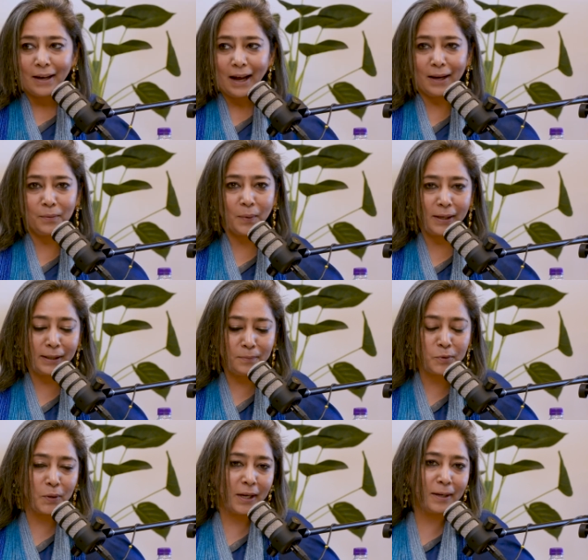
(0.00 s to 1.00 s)
Hi, welcome
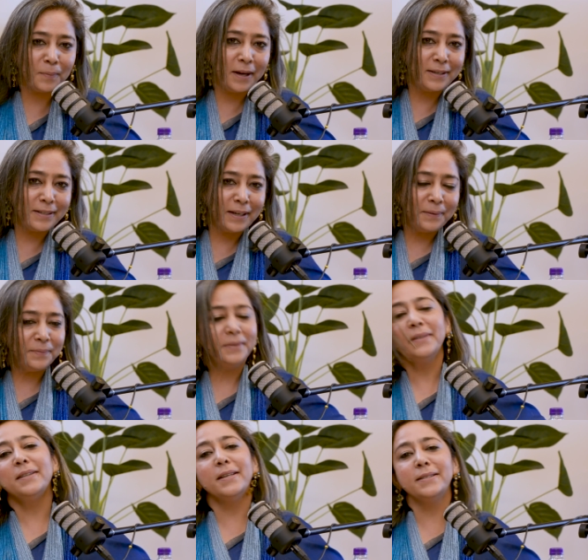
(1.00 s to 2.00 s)
to Enigma India.
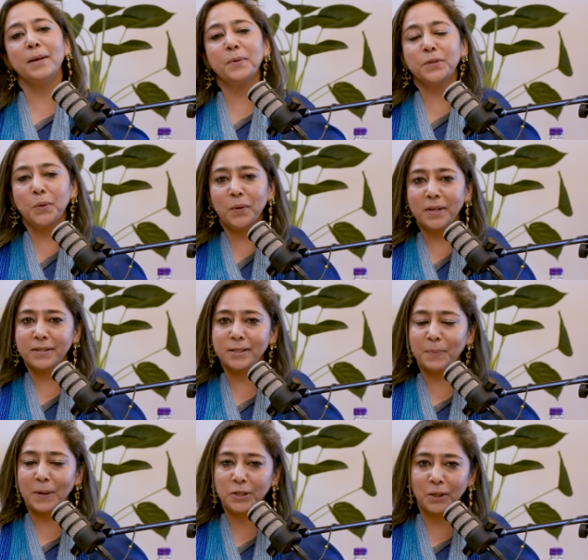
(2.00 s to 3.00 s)
This episode is a
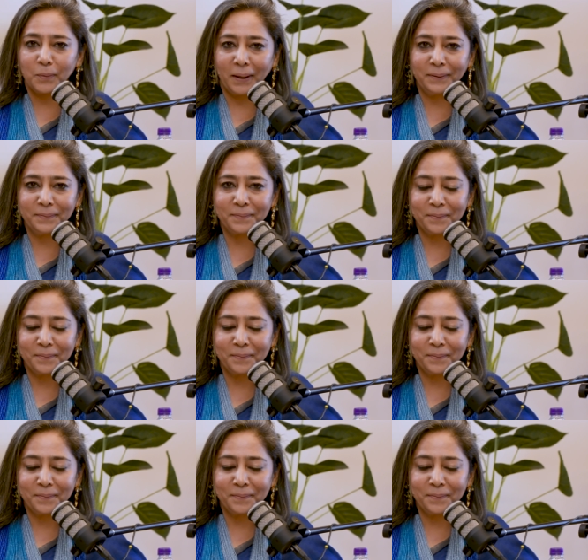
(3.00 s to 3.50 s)
special one.